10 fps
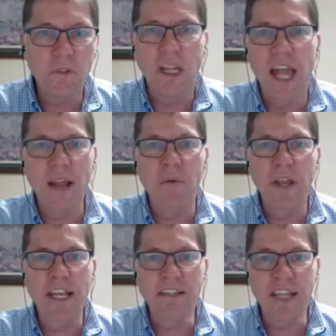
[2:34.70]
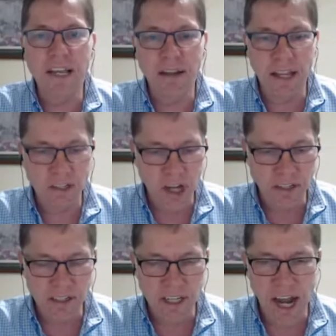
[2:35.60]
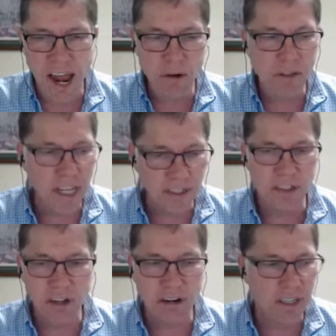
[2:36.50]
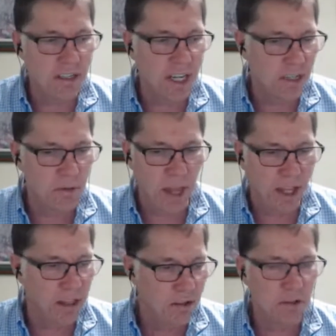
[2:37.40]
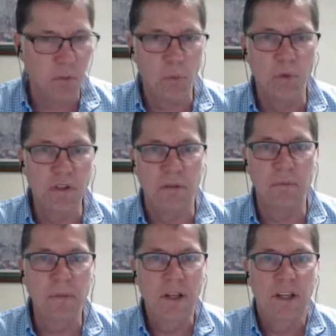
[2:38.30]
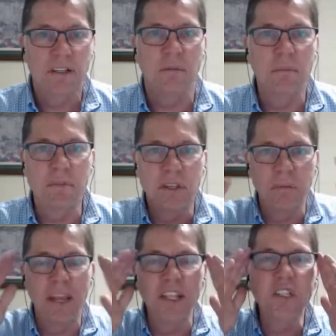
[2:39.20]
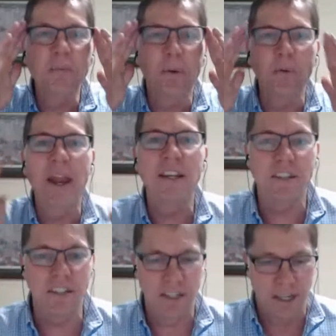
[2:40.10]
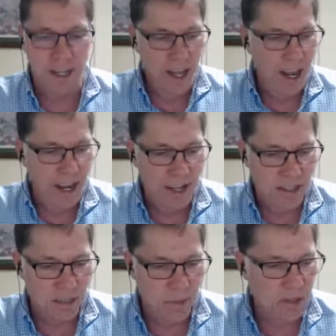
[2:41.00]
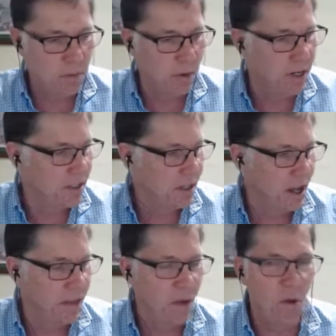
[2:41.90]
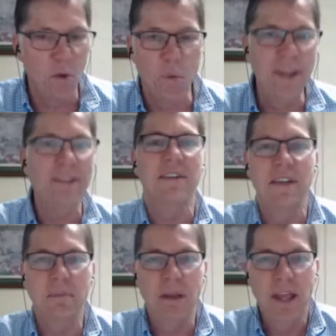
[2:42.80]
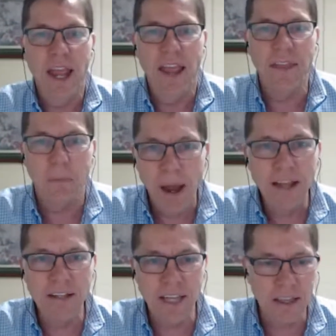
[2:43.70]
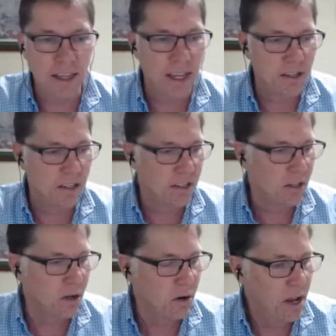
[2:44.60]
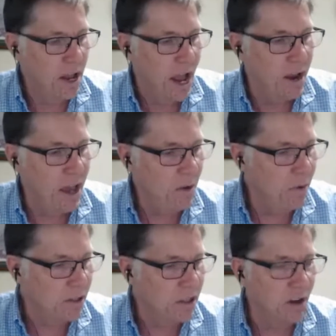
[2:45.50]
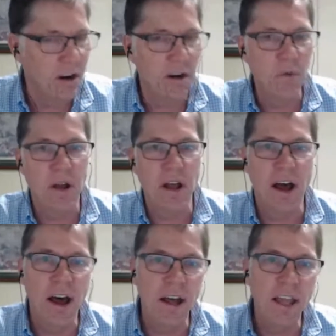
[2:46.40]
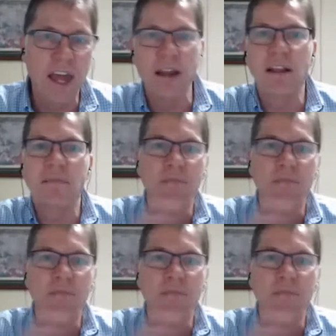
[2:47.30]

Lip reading: like he said, like Johnson said, I always like to start these things with like a little some inspiration and some inspiration on the whole wisdom and the mindset things. And so I kind of want to start kind of